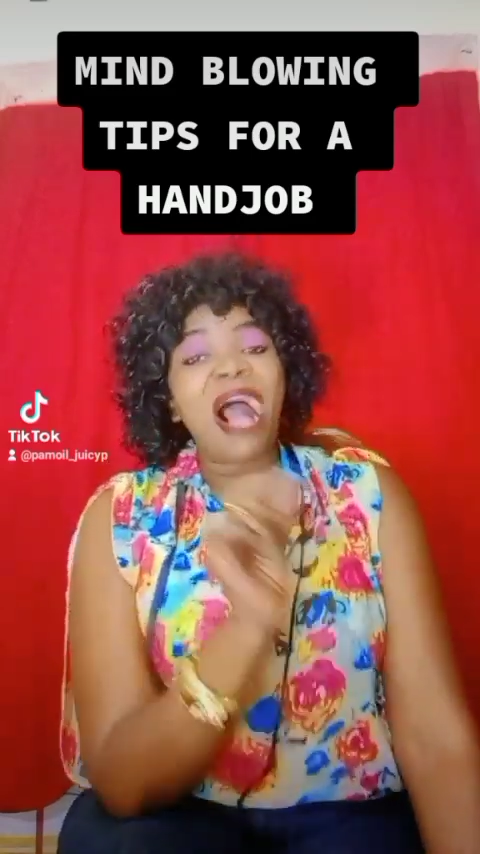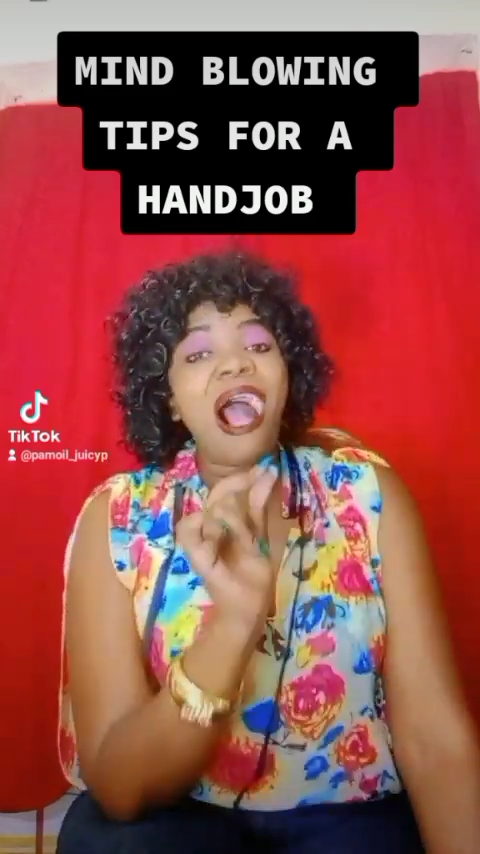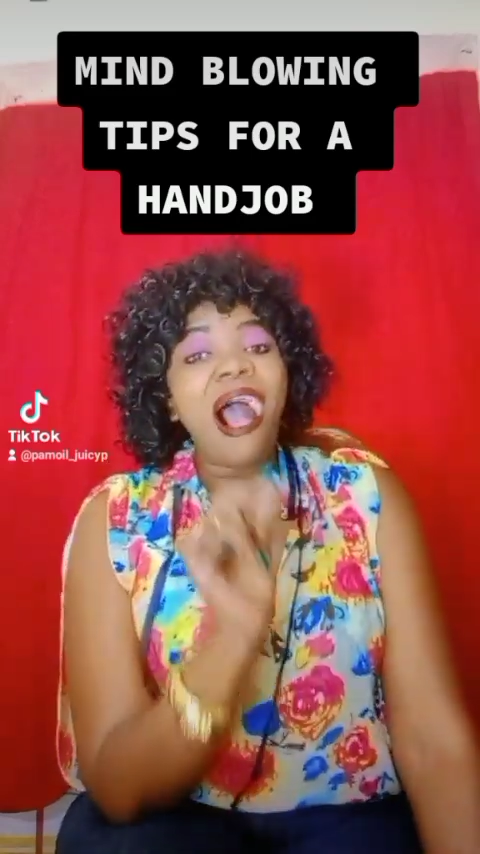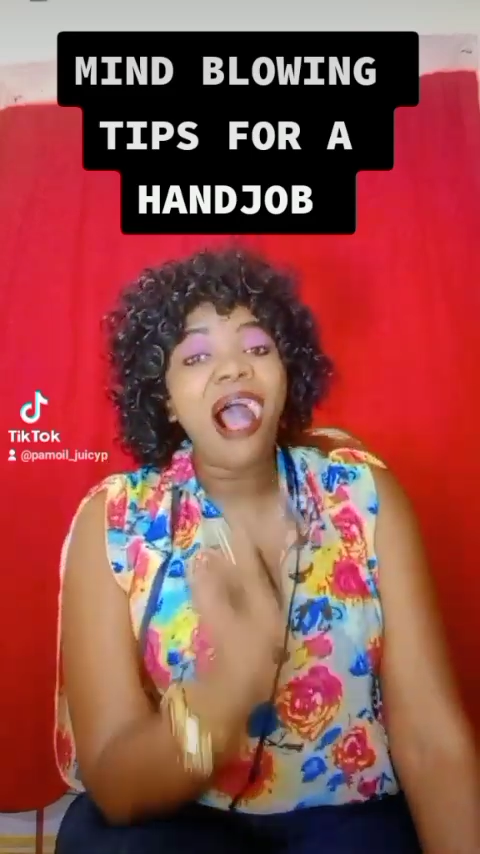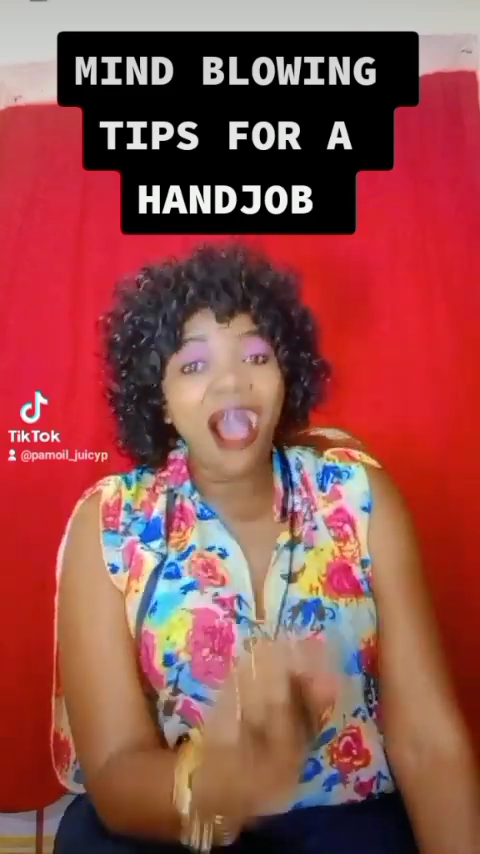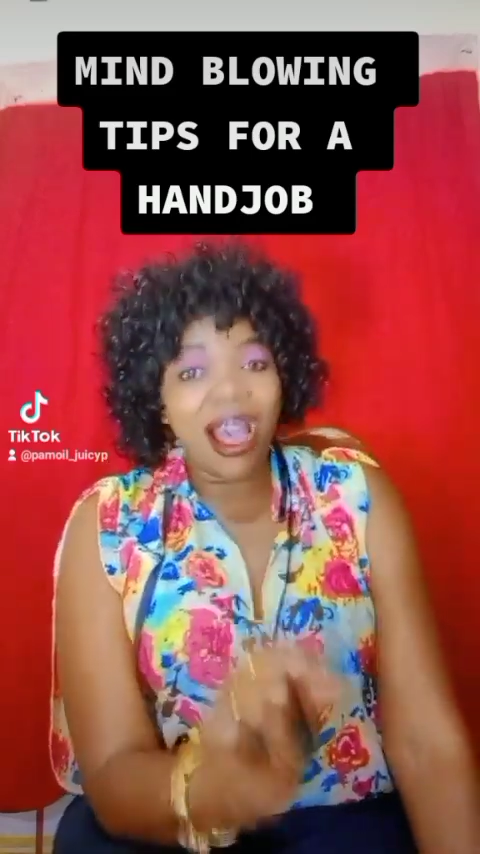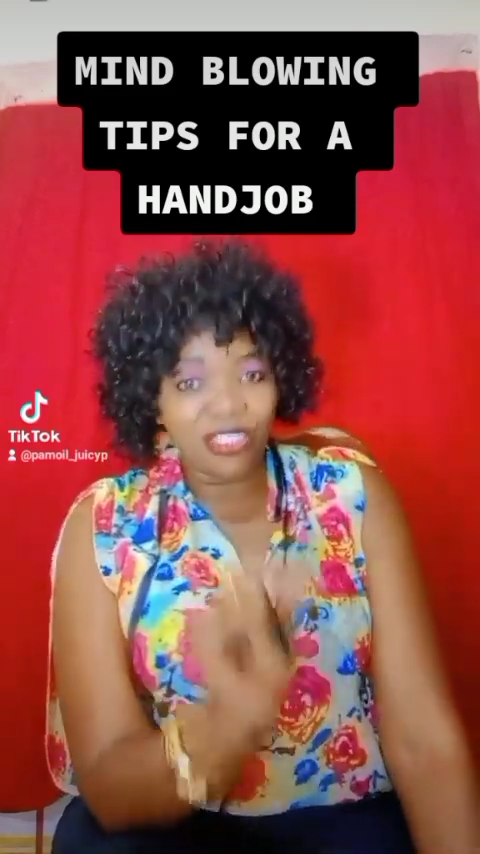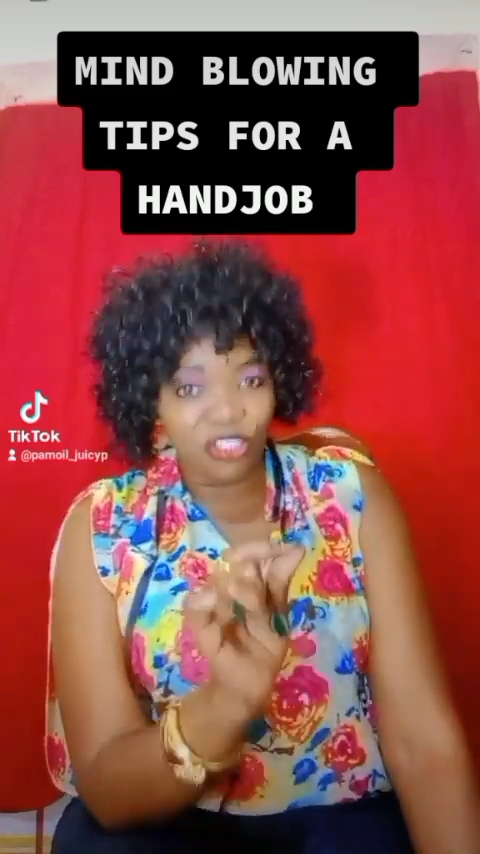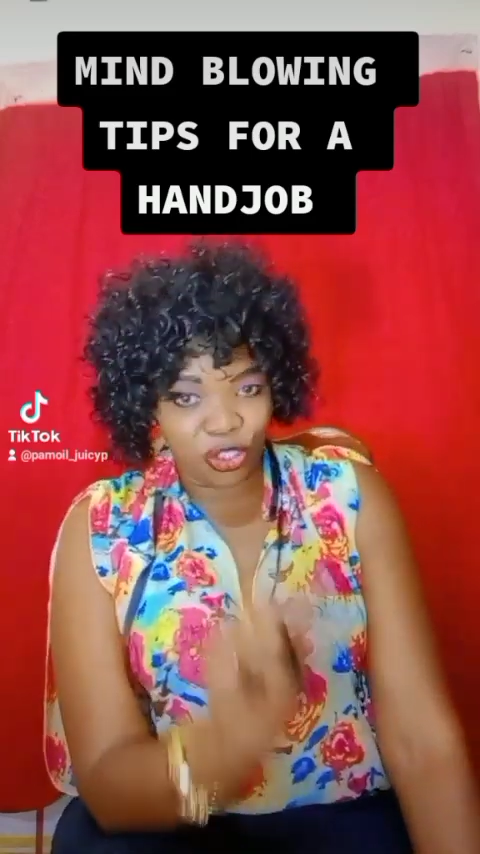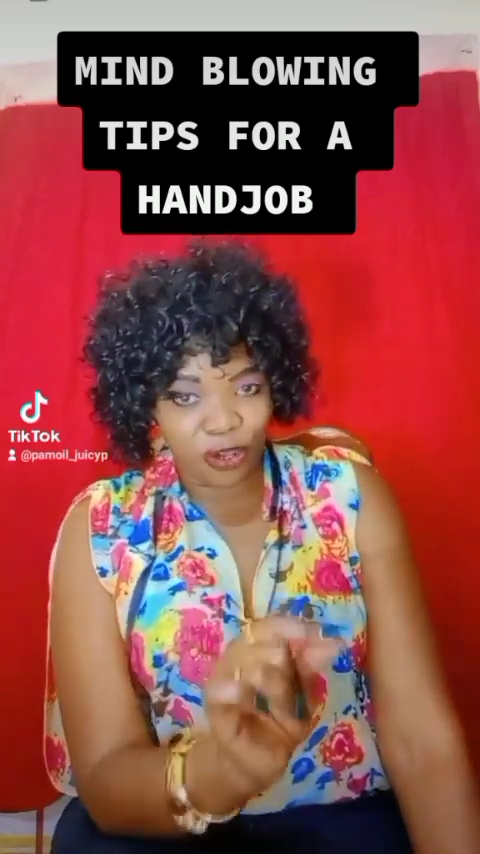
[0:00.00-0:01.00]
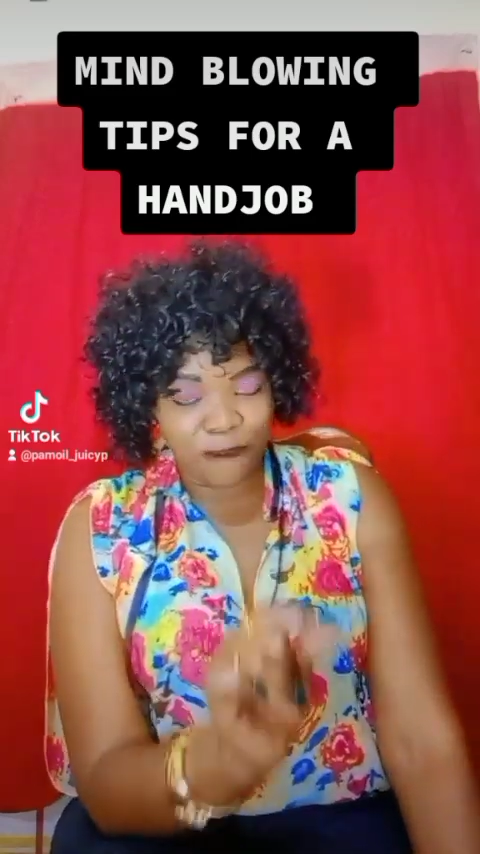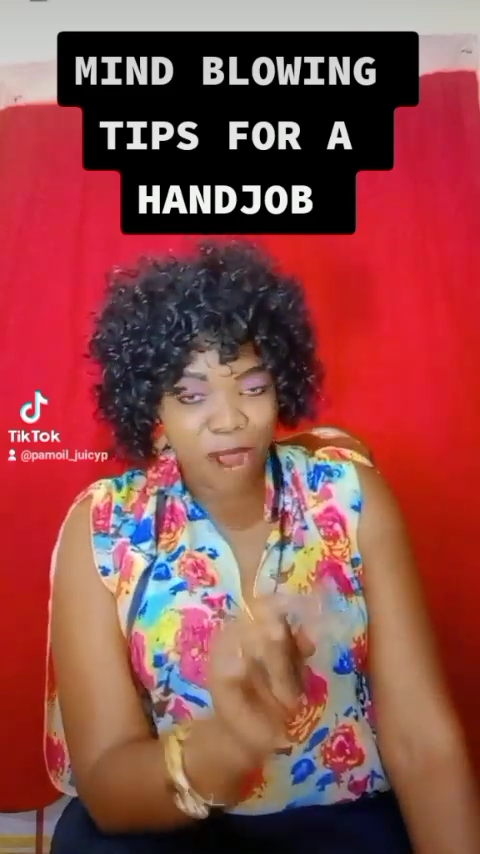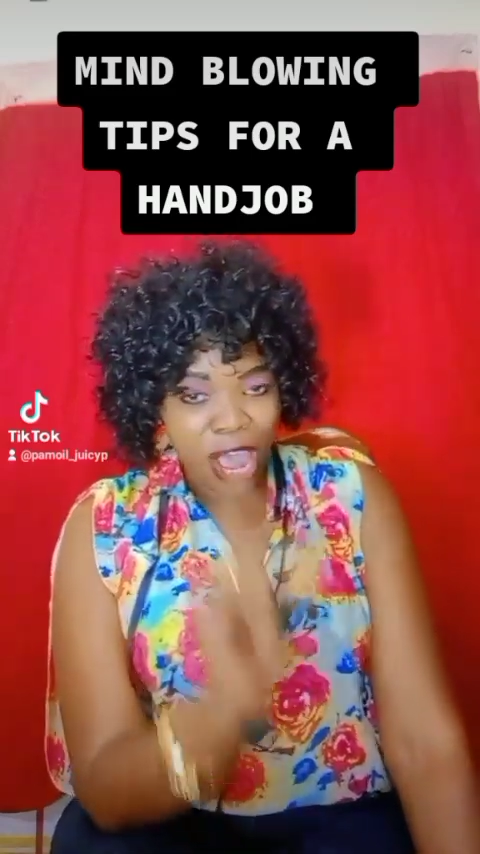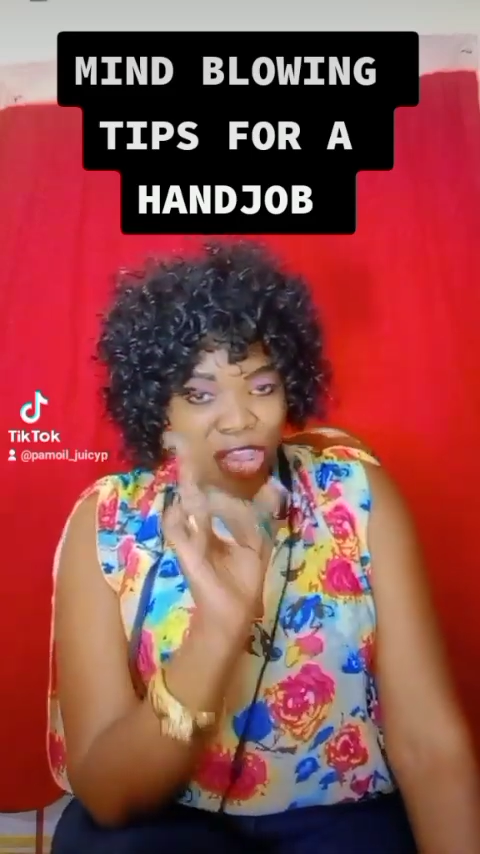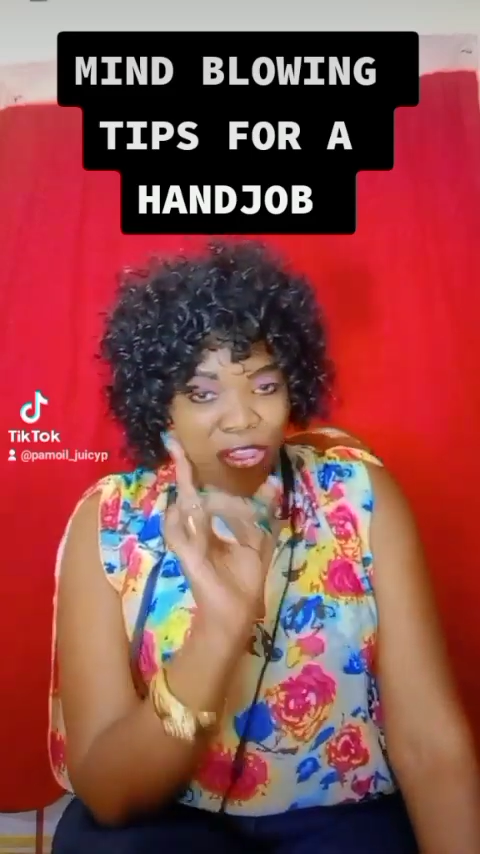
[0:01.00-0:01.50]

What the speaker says: a hand job